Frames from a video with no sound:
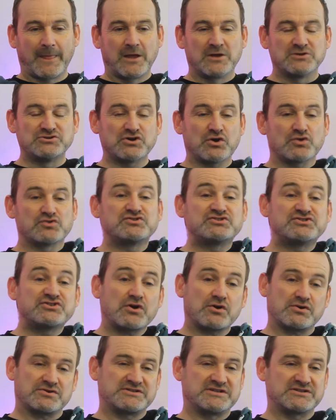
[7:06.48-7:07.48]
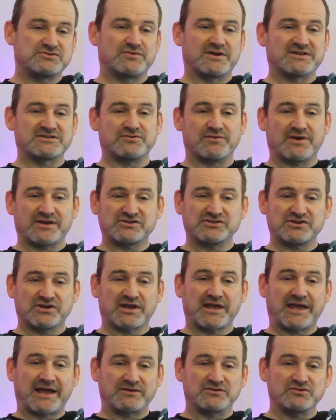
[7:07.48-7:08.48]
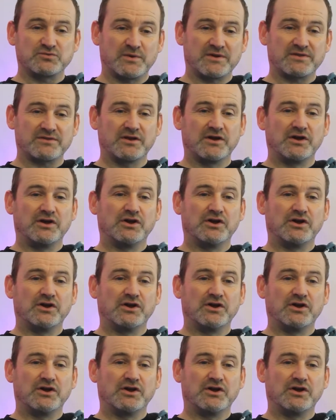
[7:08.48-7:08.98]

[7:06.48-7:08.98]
John starts his resurrection account with